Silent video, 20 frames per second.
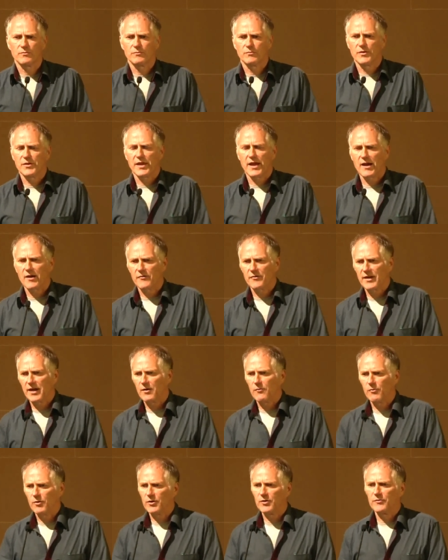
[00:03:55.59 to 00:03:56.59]
without
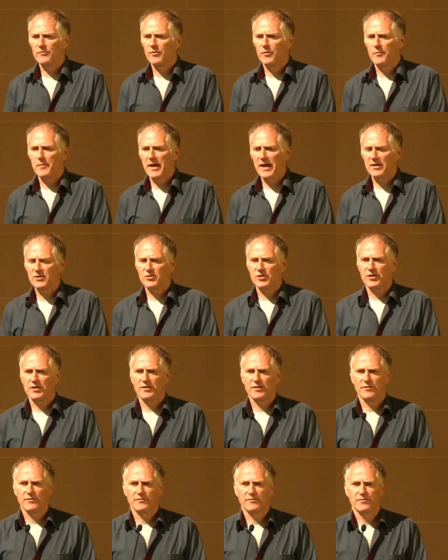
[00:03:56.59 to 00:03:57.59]
that wonderful magic
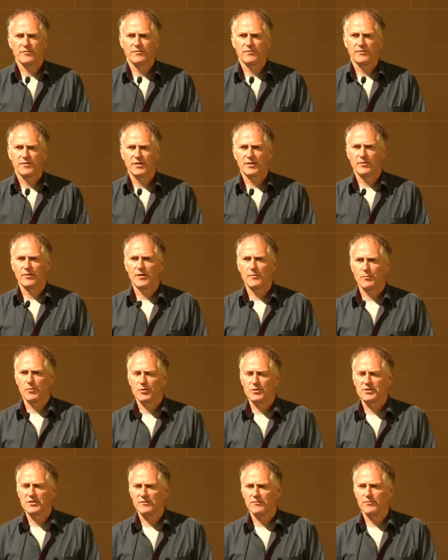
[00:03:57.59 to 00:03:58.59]
of you know
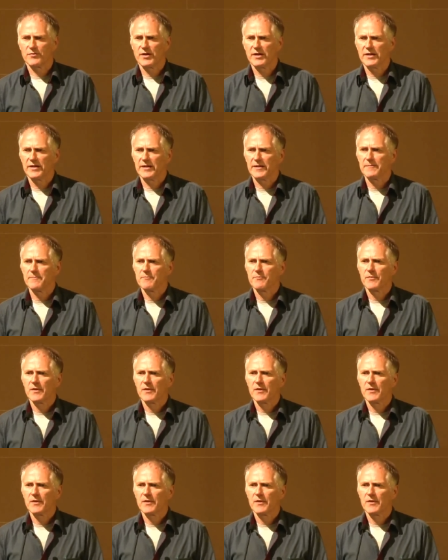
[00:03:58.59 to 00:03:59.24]
immersive reading.